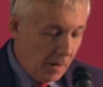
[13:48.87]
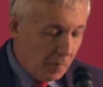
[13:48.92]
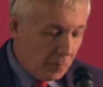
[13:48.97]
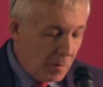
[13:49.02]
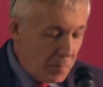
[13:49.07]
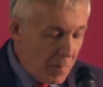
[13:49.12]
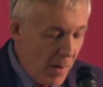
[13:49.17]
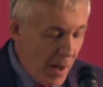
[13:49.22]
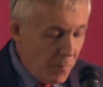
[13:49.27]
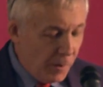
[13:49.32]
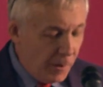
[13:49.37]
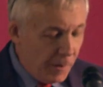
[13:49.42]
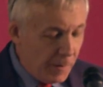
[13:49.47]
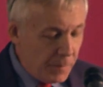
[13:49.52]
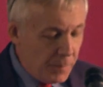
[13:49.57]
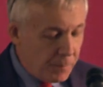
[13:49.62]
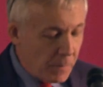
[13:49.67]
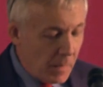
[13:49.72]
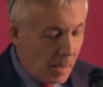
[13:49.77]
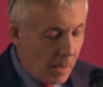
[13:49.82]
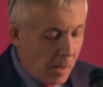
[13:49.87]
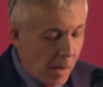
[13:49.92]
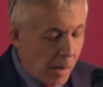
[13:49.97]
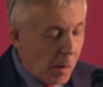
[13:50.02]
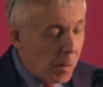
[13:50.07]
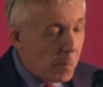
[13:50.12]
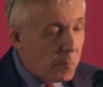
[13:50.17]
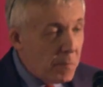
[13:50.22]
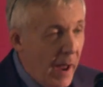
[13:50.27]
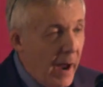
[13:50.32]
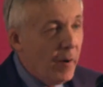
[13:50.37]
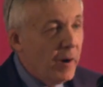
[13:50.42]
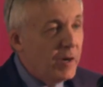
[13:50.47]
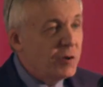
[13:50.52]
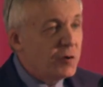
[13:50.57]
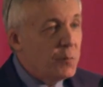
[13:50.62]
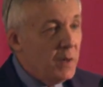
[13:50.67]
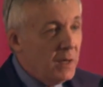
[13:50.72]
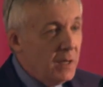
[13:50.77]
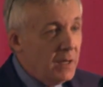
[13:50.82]
Remember,
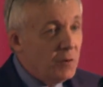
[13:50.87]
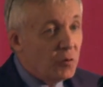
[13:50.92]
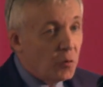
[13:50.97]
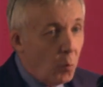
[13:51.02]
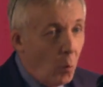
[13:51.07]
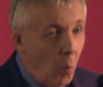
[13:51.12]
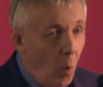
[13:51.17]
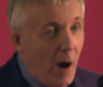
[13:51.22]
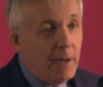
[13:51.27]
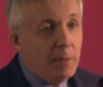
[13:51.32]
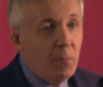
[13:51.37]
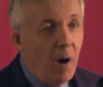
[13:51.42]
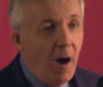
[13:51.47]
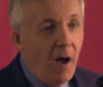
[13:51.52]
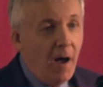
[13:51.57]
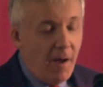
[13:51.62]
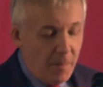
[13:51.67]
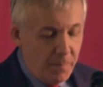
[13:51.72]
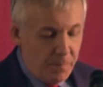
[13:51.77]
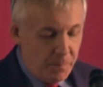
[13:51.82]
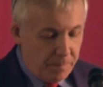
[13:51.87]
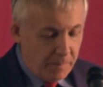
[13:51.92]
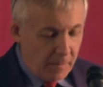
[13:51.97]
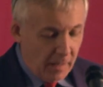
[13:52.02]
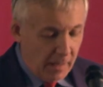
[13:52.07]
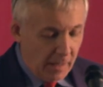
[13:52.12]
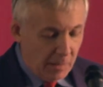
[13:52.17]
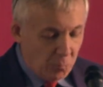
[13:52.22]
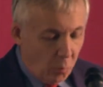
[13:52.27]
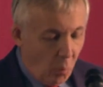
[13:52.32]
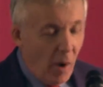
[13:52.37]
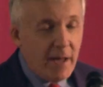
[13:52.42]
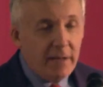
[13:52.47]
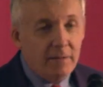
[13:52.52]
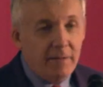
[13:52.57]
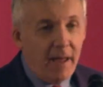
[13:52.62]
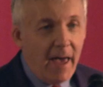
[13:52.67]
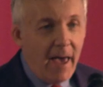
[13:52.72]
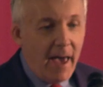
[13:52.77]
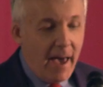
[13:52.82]
marriage means one mom and
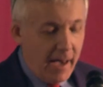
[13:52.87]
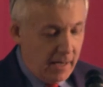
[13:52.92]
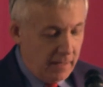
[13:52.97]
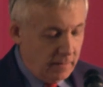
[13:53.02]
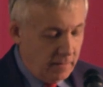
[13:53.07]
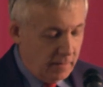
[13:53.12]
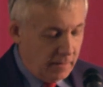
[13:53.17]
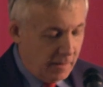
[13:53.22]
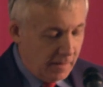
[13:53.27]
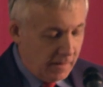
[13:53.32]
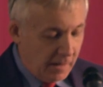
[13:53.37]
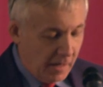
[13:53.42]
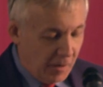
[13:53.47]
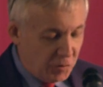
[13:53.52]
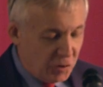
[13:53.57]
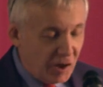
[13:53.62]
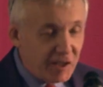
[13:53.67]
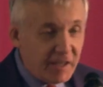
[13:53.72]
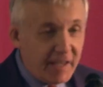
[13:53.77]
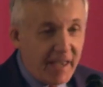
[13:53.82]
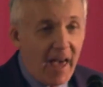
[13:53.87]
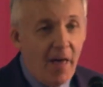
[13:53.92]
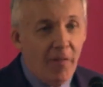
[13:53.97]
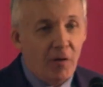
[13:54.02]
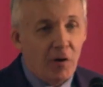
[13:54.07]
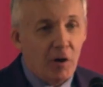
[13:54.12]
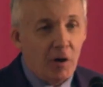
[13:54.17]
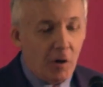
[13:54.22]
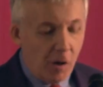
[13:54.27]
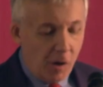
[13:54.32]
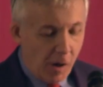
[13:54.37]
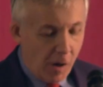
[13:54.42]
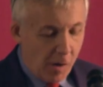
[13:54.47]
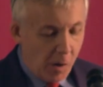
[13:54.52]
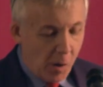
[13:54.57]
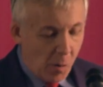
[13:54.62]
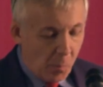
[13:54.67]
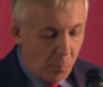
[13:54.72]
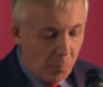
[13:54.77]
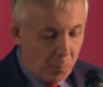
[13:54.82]
one dad together
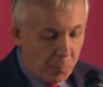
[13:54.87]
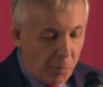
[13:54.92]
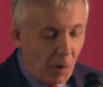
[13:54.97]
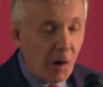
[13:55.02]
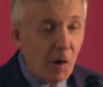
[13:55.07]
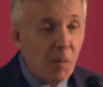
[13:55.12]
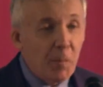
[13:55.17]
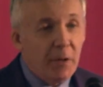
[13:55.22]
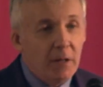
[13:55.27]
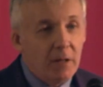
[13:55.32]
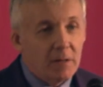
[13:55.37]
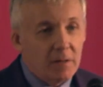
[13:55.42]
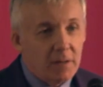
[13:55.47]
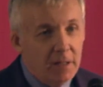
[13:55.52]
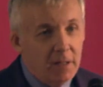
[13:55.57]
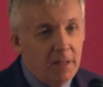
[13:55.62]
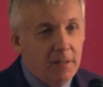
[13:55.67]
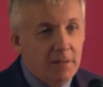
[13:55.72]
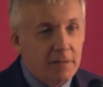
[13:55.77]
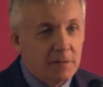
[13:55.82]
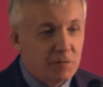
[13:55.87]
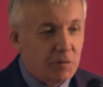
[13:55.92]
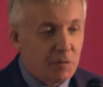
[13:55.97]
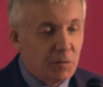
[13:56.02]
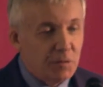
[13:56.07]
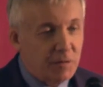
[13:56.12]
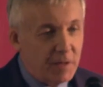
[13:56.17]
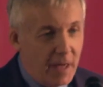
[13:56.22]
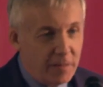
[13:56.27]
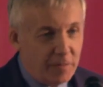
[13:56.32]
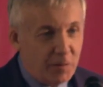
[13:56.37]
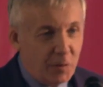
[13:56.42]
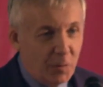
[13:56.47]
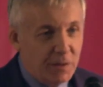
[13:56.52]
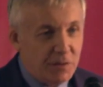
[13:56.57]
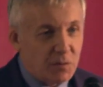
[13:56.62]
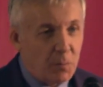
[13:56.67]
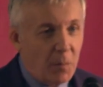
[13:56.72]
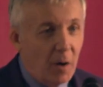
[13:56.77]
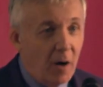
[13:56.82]
permanently till death
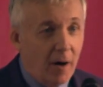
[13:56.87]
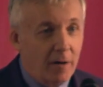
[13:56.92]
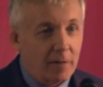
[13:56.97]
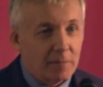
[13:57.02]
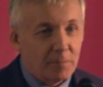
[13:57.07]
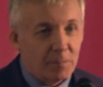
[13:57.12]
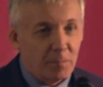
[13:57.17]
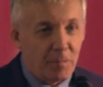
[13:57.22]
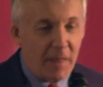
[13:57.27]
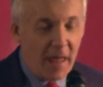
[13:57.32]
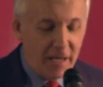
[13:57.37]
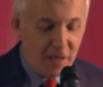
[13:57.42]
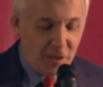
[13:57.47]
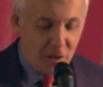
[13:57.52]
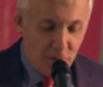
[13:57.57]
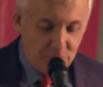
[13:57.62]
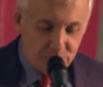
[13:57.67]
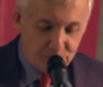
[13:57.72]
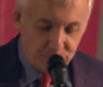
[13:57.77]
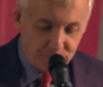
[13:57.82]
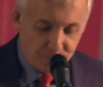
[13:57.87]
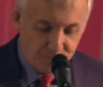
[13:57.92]
do us part. Thank you.